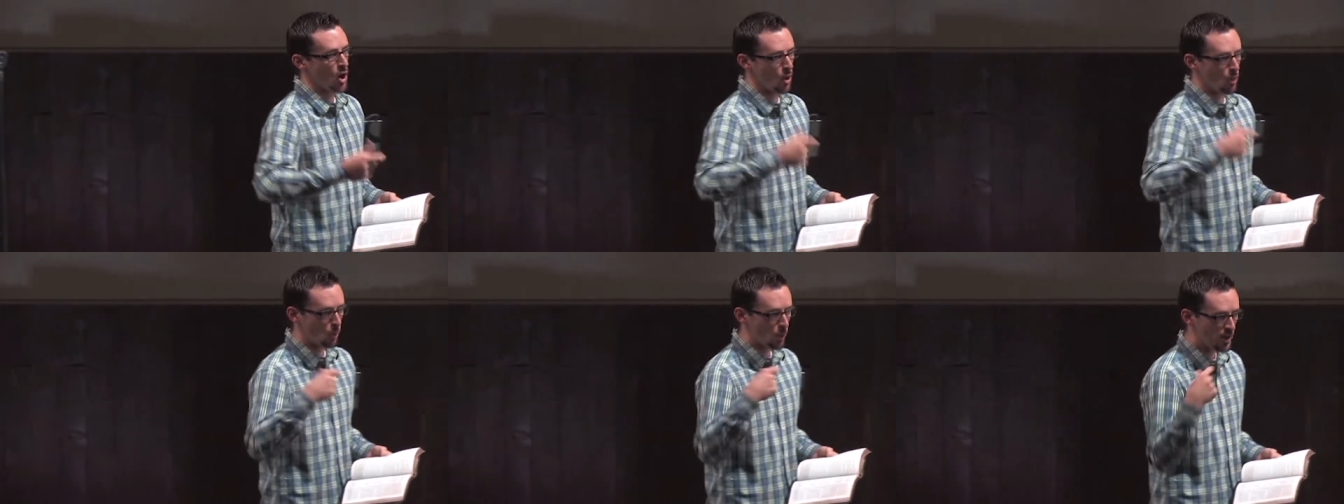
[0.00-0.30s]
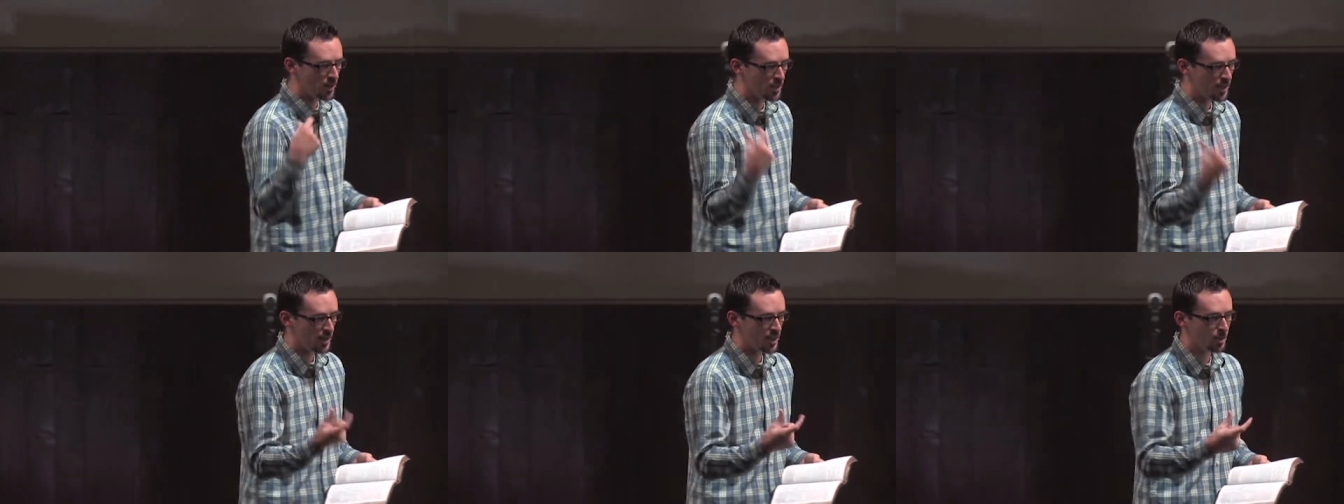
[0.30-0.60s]
What
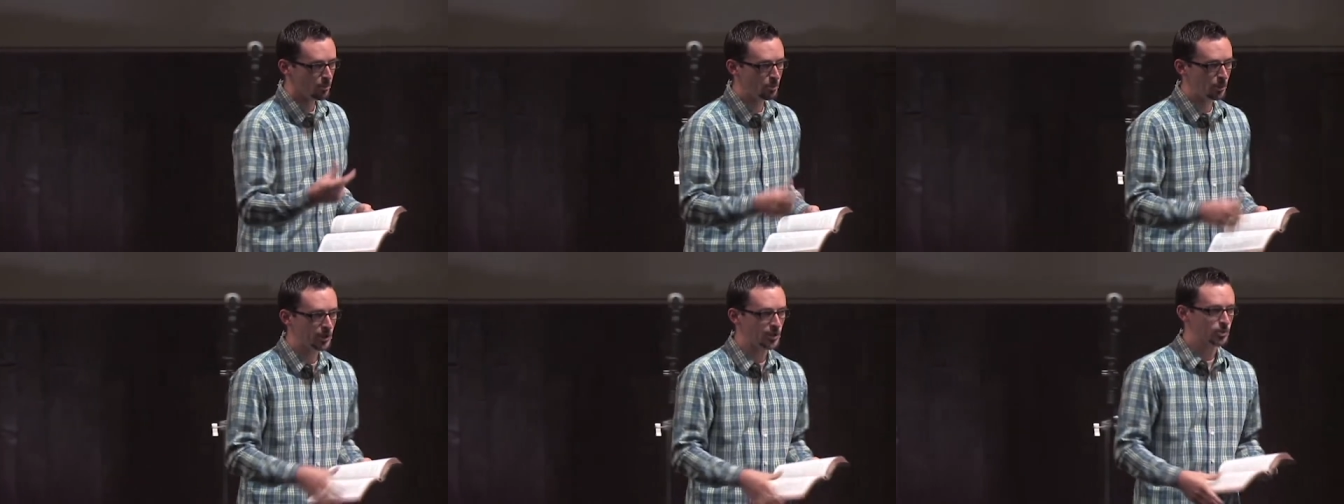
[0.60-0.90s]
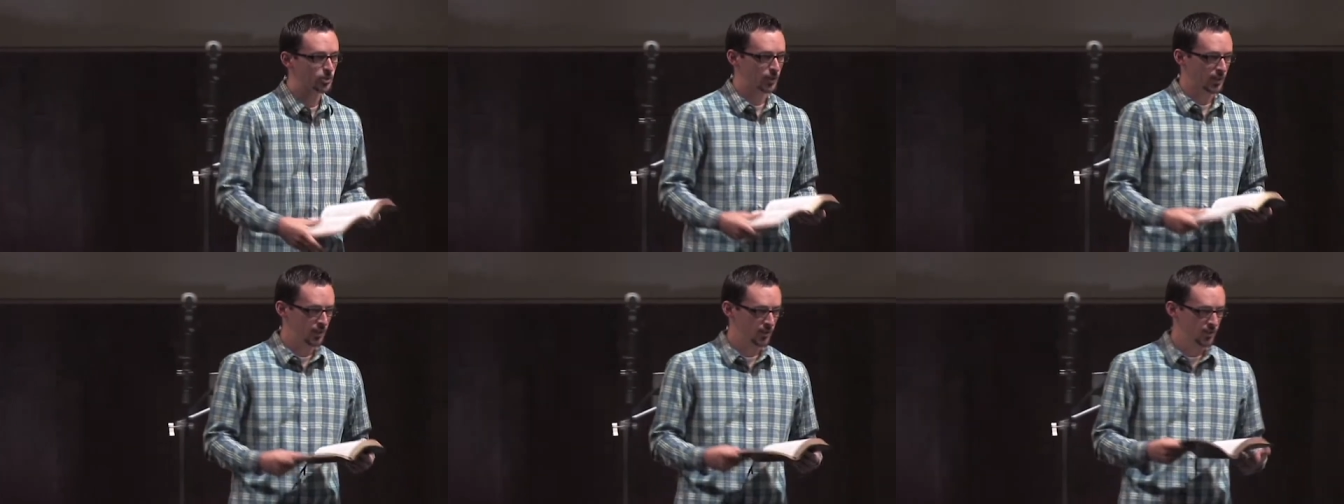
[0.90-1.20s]
are they going to
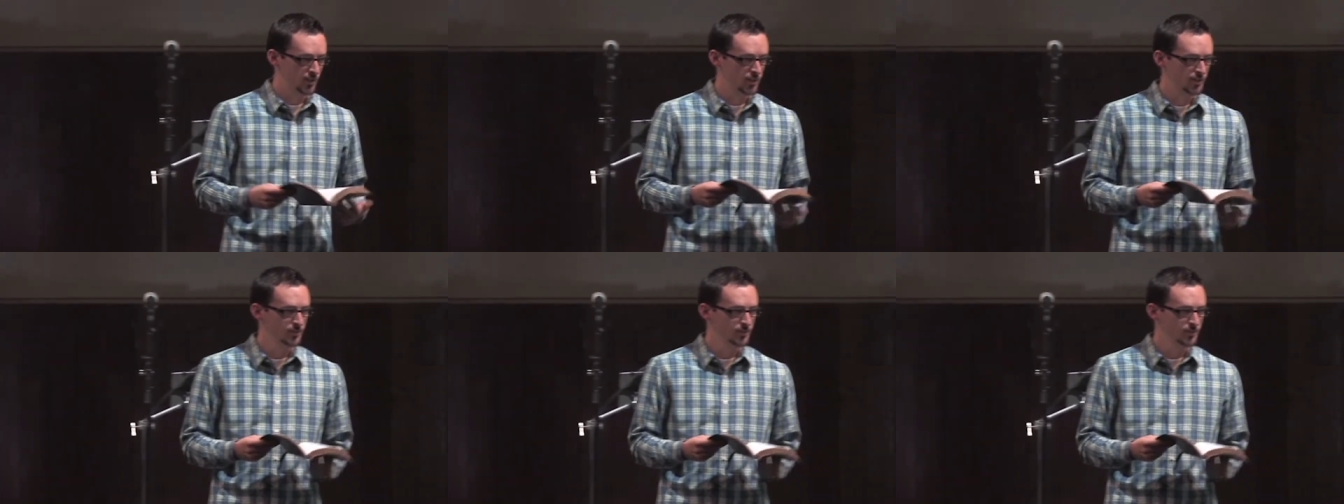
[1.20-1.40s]
build with?